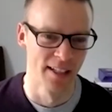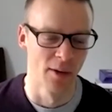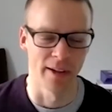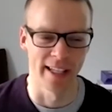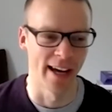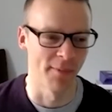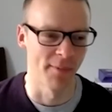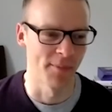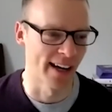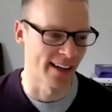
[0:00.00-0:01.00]
Well, yeah, I mean,
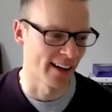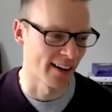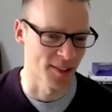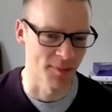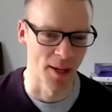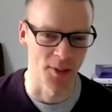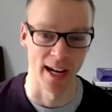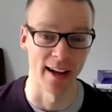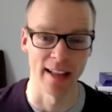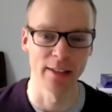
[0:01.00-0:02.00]
I'll just mention,
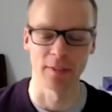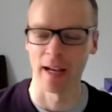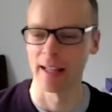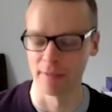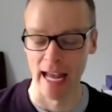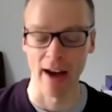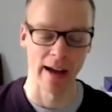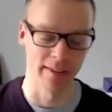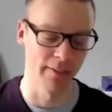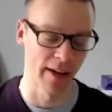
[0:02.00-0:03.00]
I used
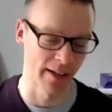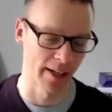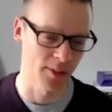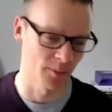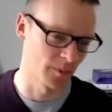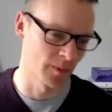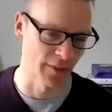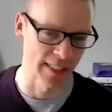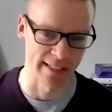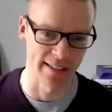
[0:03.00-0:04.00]
to live
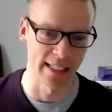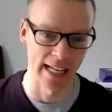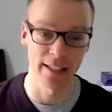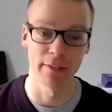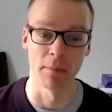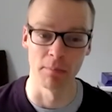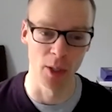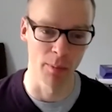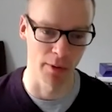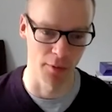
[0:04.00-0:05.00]
in DC. I live out in
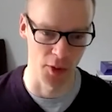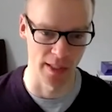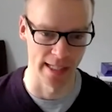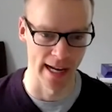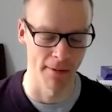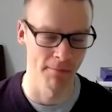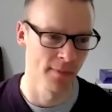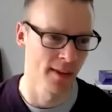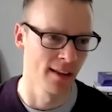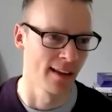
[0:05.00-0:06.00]
Middleburg, Virginia now.
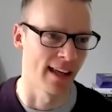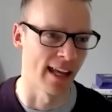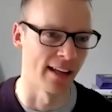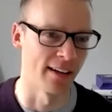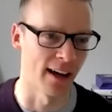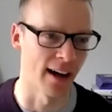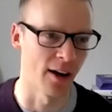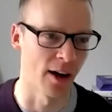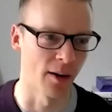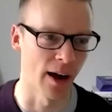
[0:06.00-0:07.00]
And
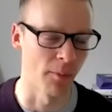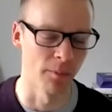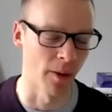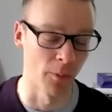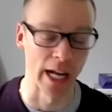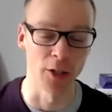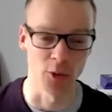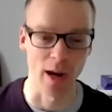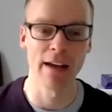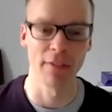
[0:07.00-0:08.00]
when I
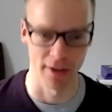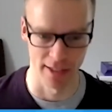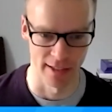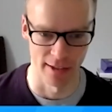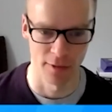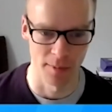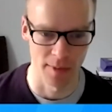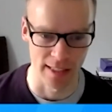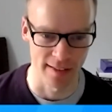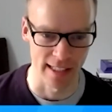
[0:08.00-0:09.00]
drive out here from
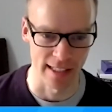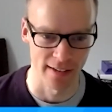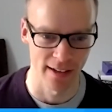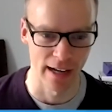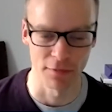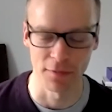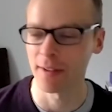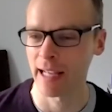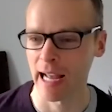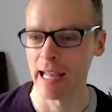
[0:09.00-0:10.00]
DC, I feel
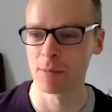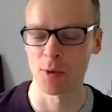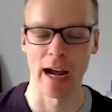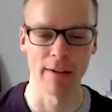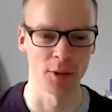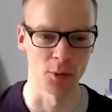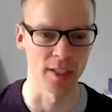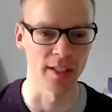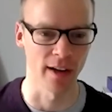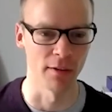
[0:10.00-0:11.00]
like I am driving through
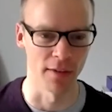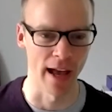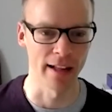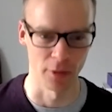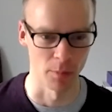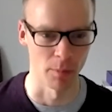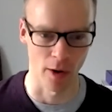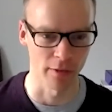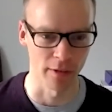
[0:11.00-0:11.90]
Silicon Valley, through part of